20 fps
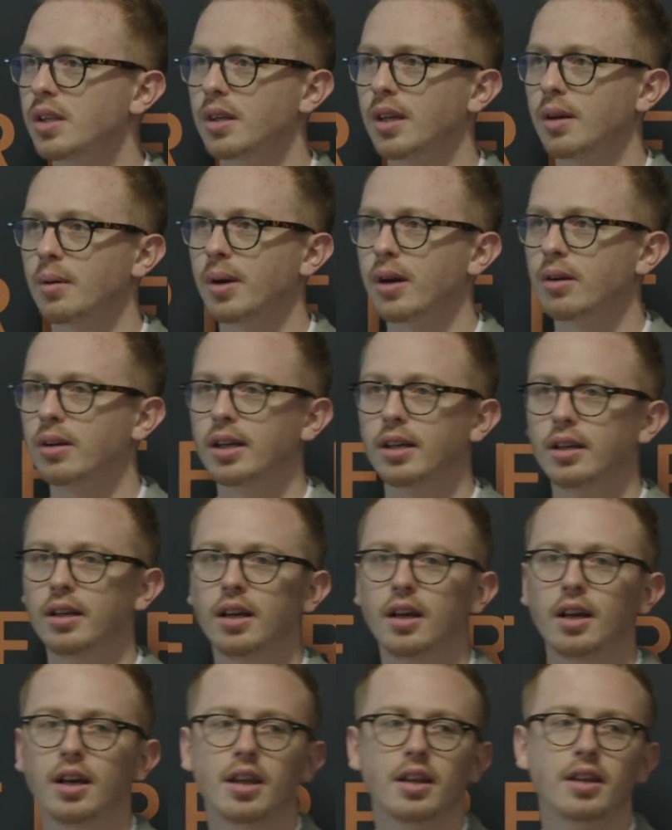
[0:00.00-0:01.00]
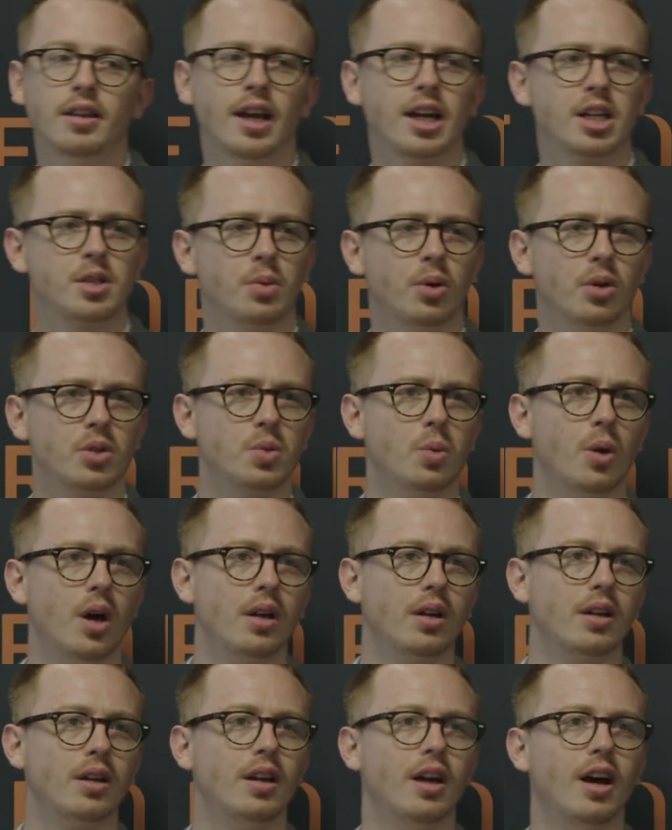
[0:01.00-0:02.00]
Apparently, the Xbox
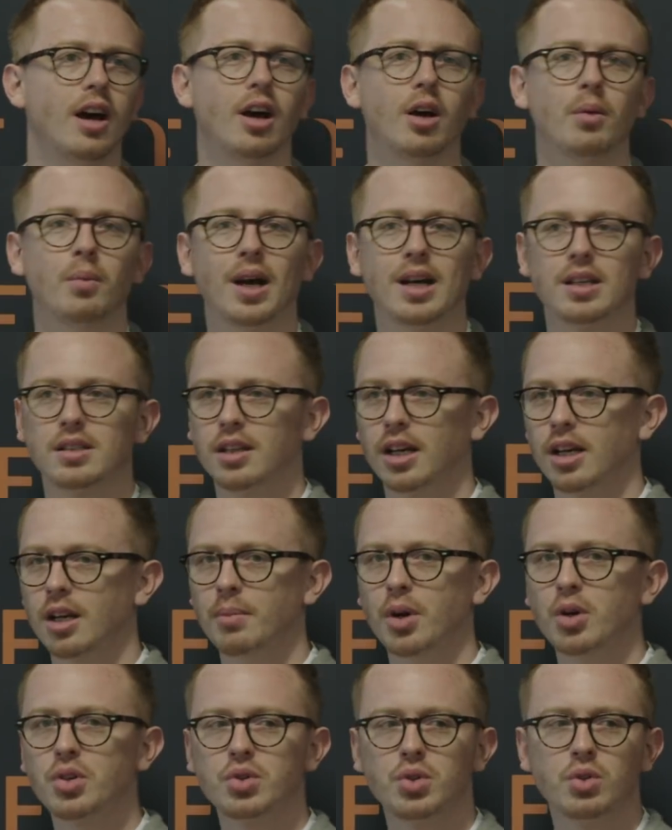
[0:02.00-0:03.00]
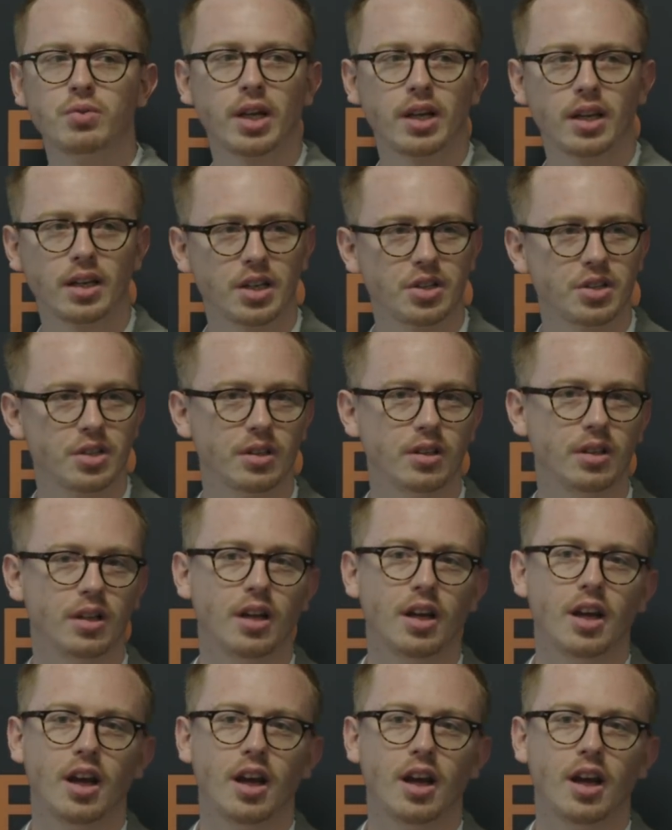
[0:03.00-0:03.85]
One um, has like emotional recognition,